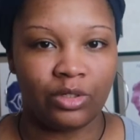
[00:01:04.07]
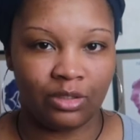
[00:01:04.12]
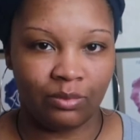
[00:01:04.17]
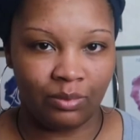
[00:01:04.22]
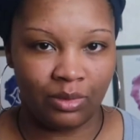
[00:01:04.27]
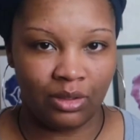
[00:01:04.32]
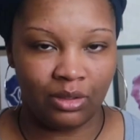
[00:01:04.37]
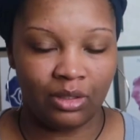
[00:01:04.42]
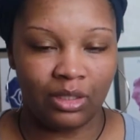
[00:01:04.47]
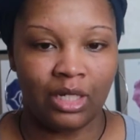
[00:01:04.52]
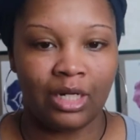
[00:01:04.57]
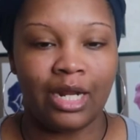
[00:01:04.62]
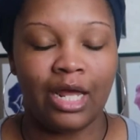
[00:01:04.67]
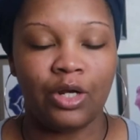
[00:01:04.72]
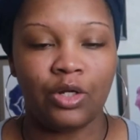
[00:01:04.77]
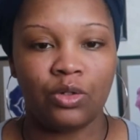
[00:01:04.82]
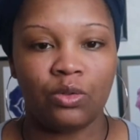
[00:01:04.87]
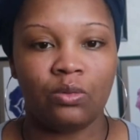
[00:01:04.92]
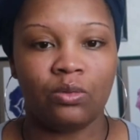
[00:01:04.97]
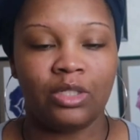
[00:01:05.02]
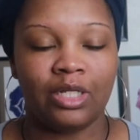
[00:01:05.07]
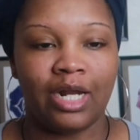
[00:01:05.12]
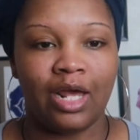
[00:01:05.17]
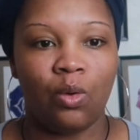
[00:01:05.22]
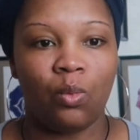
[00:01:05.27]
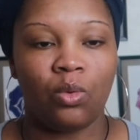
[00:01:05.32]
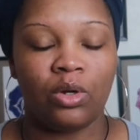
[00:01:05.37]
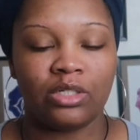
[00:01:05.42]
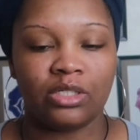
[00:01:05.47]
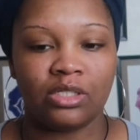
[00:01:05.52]
with me, and I knew that I
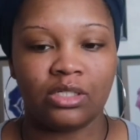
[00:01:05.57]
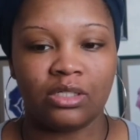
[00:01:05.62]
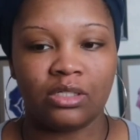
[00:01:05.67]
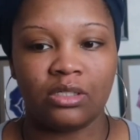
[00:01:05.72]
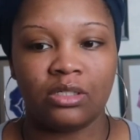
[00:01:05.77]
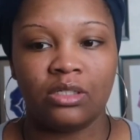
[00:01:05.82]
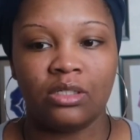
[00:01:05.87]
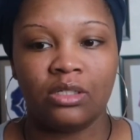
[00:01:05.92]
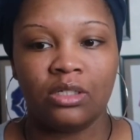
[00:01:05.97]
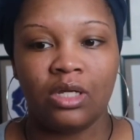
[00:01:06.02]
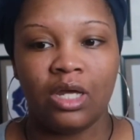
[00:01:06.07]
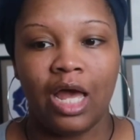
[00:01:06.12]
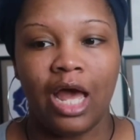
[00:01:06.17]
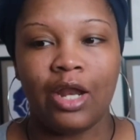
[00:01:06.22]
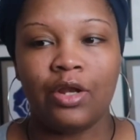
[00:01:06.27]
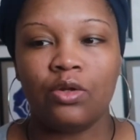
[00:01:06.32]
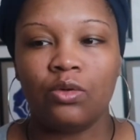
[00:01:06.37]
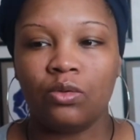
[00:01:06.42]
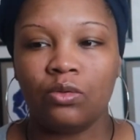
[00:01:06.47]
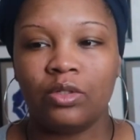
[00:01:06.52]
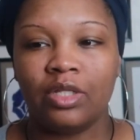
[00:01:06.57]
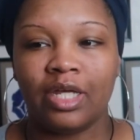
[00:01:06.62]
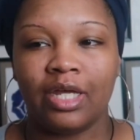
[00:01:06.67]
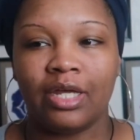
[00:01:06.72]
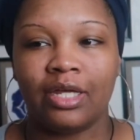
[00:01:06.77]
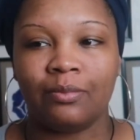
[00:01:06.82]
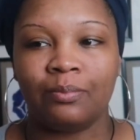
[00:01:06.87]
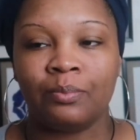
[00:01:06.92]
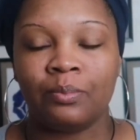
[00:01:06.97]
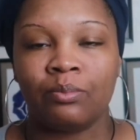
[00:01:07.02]
knew
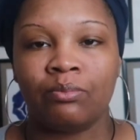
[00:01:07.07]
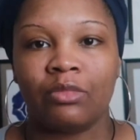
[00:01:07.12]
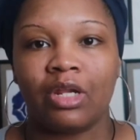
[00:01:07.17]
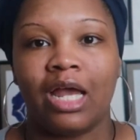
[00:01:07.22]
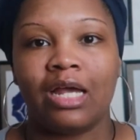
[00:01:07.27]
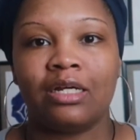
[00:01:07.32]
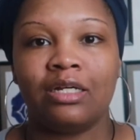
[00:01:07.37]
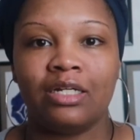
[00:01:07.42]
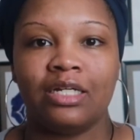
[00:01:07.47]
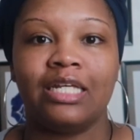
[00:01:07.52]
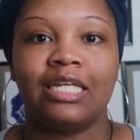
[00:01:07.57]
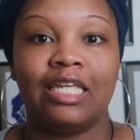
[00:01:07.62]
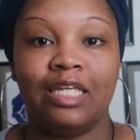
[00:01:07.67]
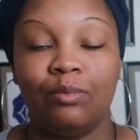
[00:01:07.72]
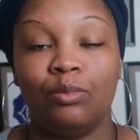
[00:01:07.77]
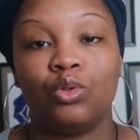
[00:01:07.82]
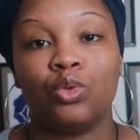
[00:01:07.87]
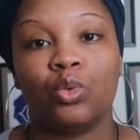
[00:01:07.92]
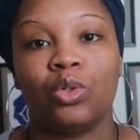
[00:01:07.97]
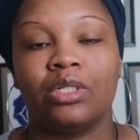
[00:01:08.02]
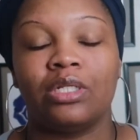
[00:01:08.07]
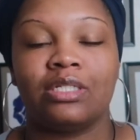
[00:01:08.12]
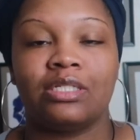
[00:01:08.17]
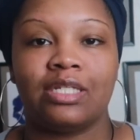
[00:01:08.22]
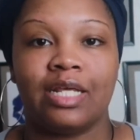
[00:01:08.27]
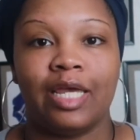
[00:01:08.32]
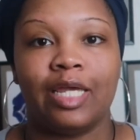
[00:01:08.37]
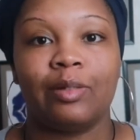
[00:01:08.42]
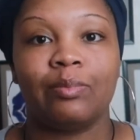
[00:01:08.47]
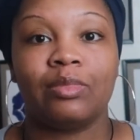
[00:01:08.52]
that I couldn't keep doing the
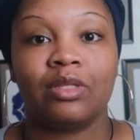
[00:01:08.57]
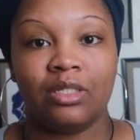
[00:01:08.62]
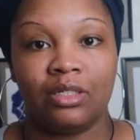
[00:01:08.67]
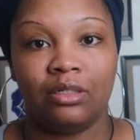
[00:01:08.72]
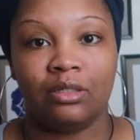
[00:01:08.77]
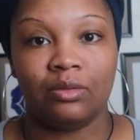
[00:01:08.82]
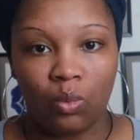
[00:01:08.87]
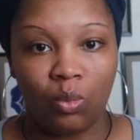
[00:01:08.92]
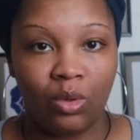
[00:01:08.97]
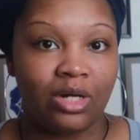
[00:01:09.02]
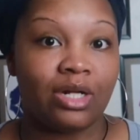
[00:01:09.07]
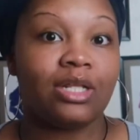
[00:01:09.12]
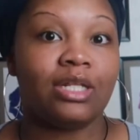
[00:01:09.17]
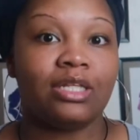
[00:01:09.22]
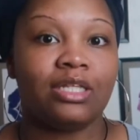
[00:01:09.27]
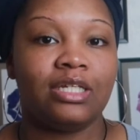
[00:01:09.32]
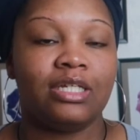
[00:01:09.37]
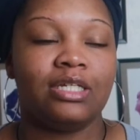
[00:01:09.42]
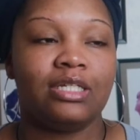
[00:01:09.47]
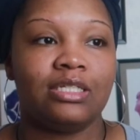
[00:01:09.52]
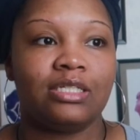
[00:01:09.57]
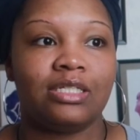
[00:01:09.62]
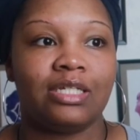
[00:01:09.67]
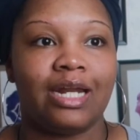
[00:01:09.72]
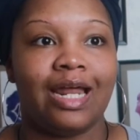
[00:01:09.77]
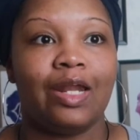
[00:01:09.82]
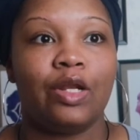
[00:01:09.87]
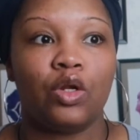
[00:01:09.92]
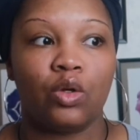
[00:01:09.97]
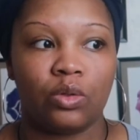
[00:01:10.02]
same thing. One of the things that
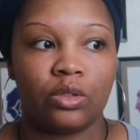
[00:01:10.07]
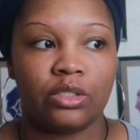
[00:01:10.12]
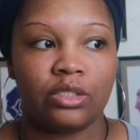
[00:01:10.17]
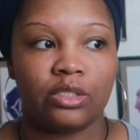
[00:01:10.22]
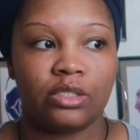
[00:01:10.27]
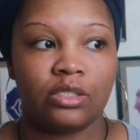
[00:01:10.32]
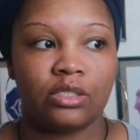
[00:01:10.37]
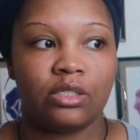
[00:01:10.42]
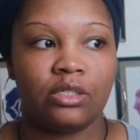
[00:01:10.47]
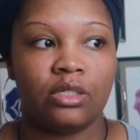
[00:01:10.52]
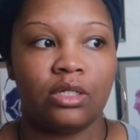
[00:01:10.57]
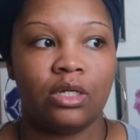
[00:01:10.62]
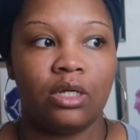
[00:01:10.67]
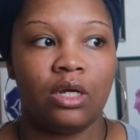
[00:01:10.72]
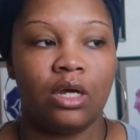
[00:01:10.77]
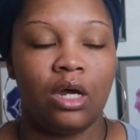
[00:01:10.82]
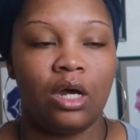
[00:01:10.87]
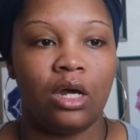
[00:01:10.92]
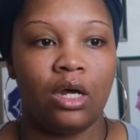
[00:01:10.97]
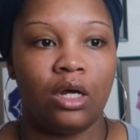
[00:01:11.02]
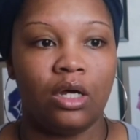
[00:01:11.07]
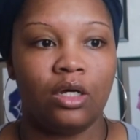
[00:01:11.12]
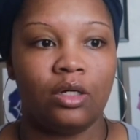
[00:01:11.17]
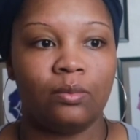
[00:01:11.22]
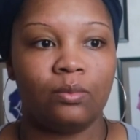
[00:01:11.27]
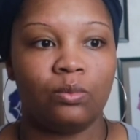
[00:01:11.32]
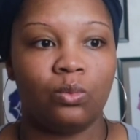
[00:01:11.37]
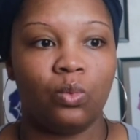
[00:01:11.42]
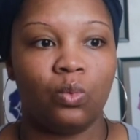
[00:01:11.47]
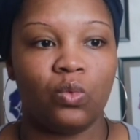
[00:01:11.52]
I noticed
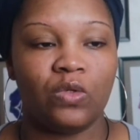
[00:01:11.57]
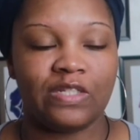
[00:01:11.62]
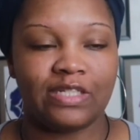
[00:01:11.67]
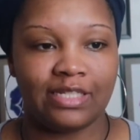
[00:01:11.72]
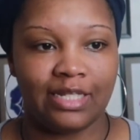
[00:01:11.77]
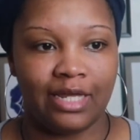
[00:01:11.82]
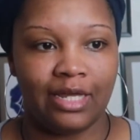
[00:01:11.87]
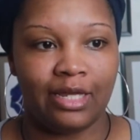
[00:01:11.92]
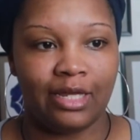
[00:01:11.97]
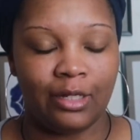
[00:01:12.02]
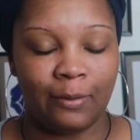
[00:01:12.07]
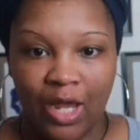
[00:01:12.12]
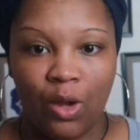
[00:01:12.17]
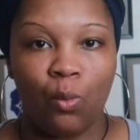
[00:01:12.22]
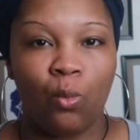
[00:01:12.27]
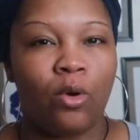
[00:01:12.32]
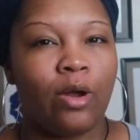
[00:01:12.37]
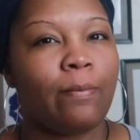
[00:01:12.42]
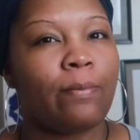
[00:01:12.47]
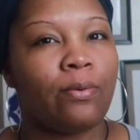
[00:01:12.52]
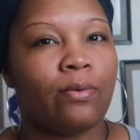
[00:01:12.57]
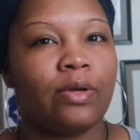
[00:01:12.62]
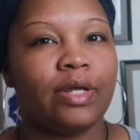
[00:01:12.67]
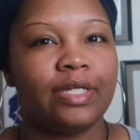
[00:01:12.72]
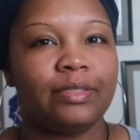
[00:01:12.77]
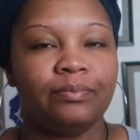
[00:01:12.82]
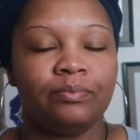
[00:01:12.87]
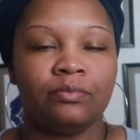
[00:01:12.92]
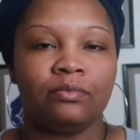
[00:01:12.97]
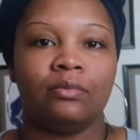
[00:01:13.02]
was that at one
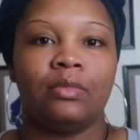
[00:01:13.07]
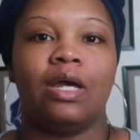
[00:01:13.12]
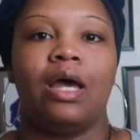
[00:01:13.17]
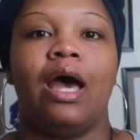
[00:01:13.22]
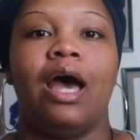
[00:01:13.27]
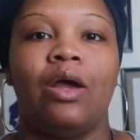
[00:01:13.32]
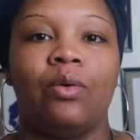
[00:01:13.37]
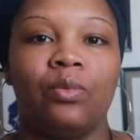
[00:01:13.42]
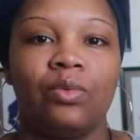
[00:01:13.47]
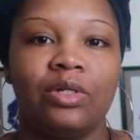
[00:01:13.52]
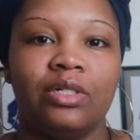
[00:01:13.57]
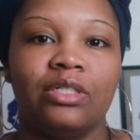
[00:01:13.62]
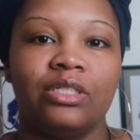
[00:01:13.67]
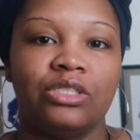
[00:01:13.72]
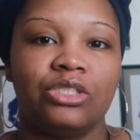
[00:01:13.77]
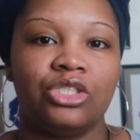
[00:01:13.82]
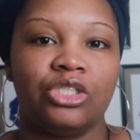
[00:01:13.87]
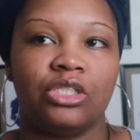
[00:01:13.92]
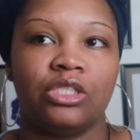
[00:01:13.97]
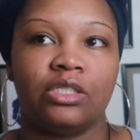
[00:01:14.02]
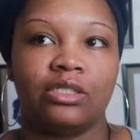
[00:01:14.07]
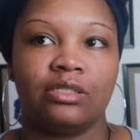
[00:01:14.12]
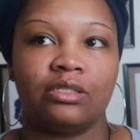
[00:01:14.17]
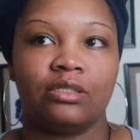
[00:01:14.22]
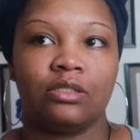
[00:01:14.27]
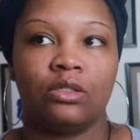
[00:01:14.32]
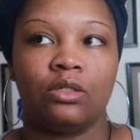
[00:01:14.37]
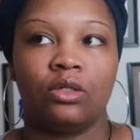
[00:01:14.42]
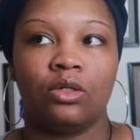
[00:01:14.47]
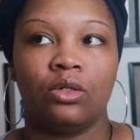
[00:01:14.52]
point I really just